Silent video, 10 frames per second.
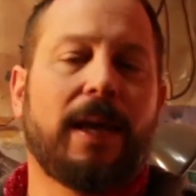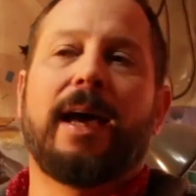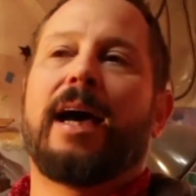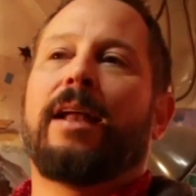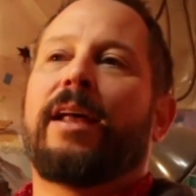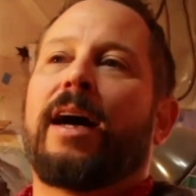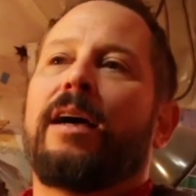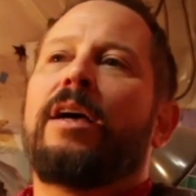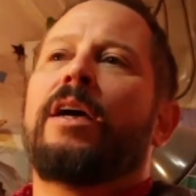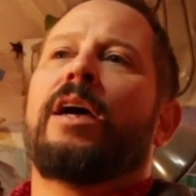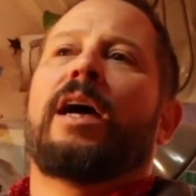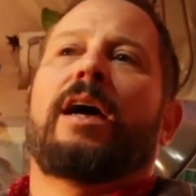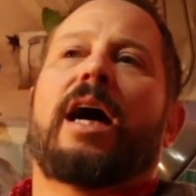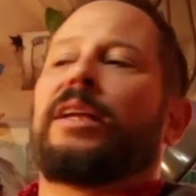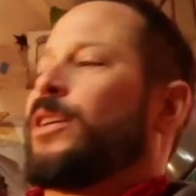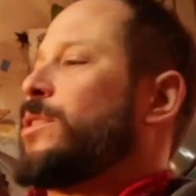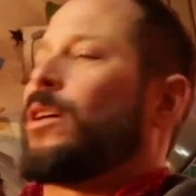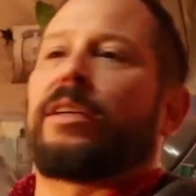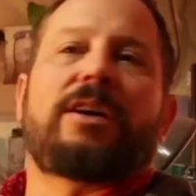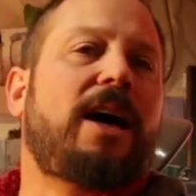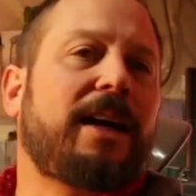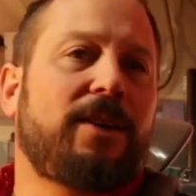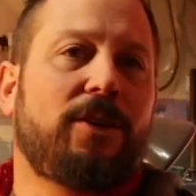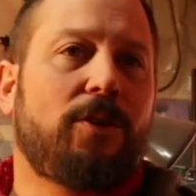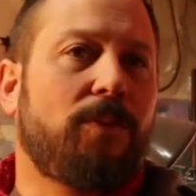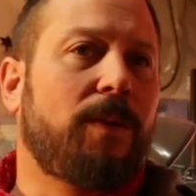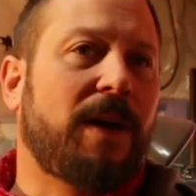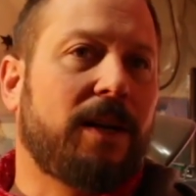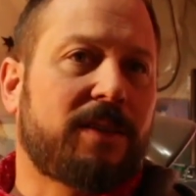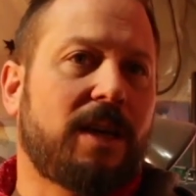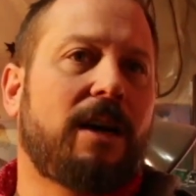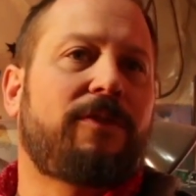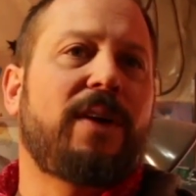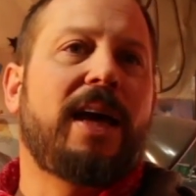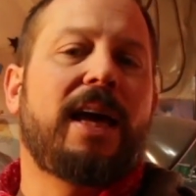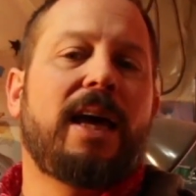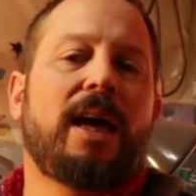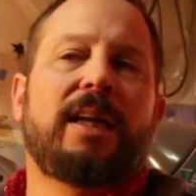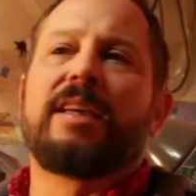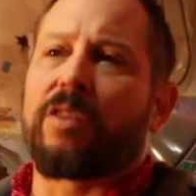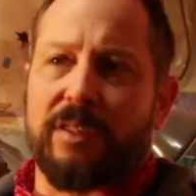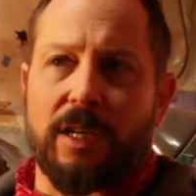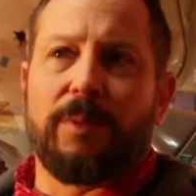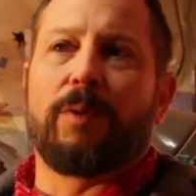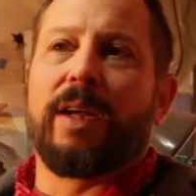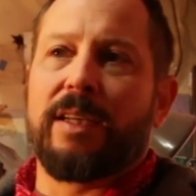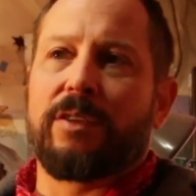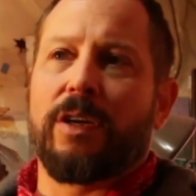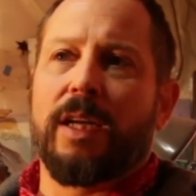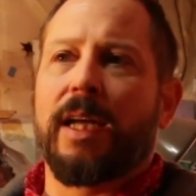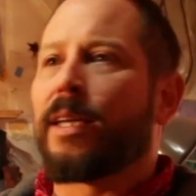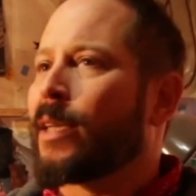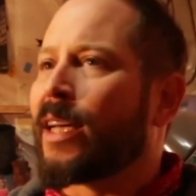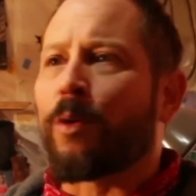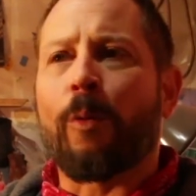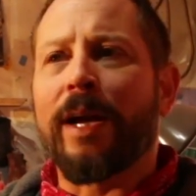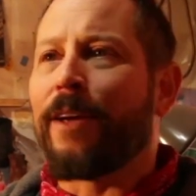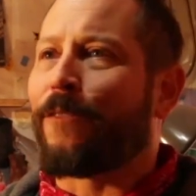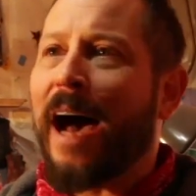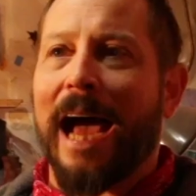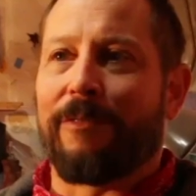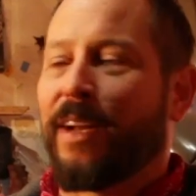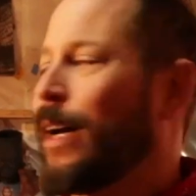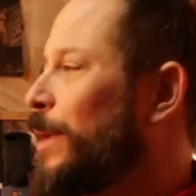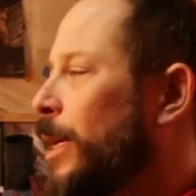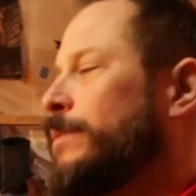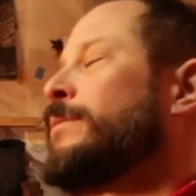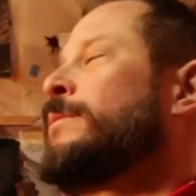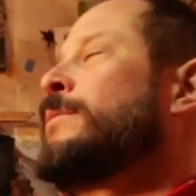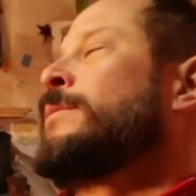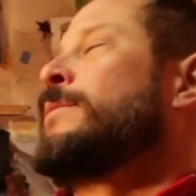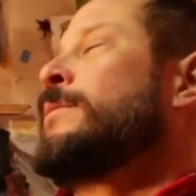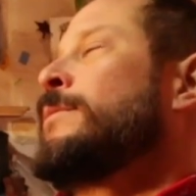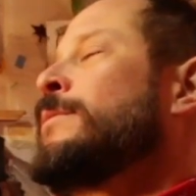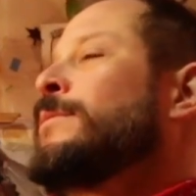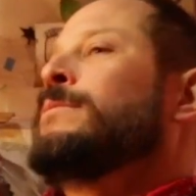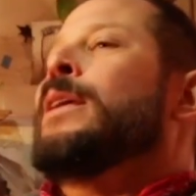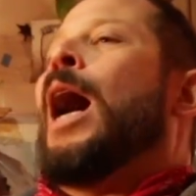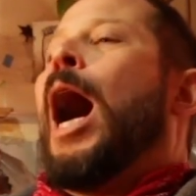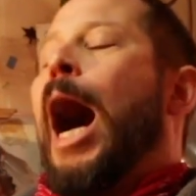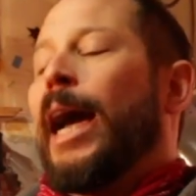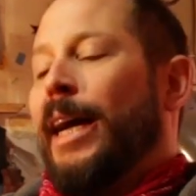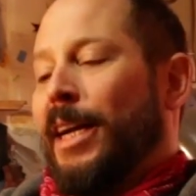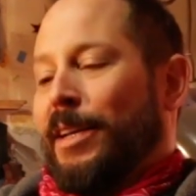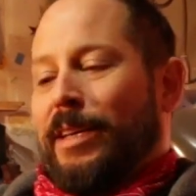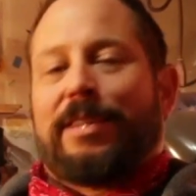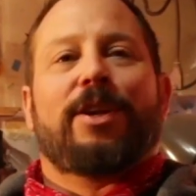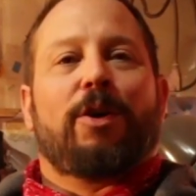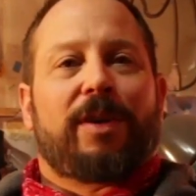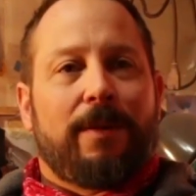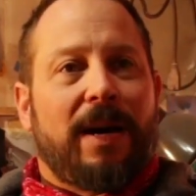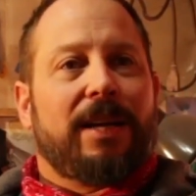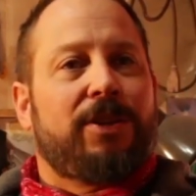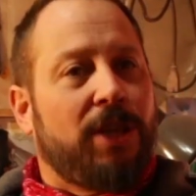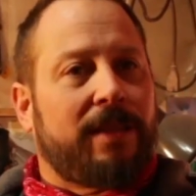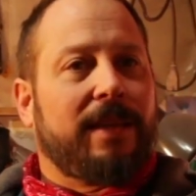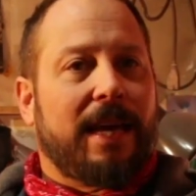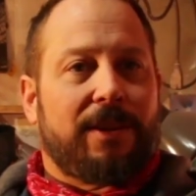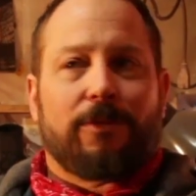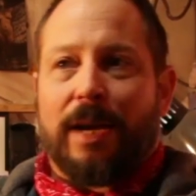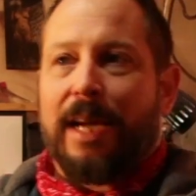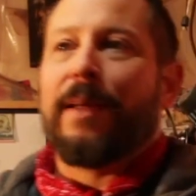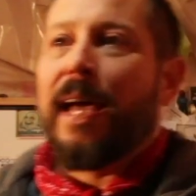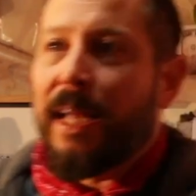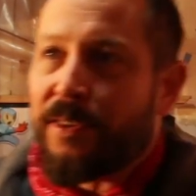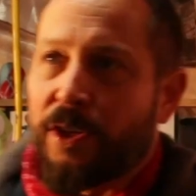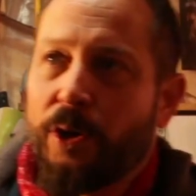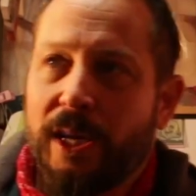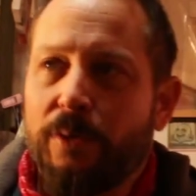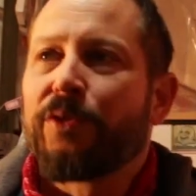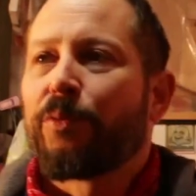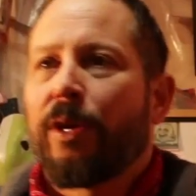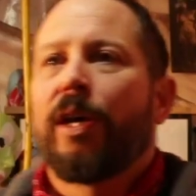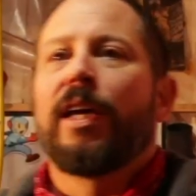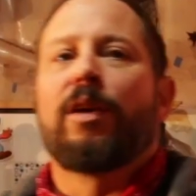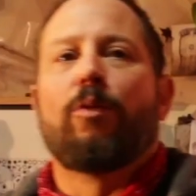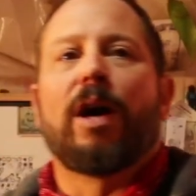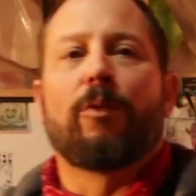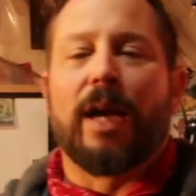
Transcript: and I just start talking to him about stuff, and he starts telling me what he's doing, and he's like 25, and I'm like, I gotta, you know, get my shit together, right? And so he was really the one,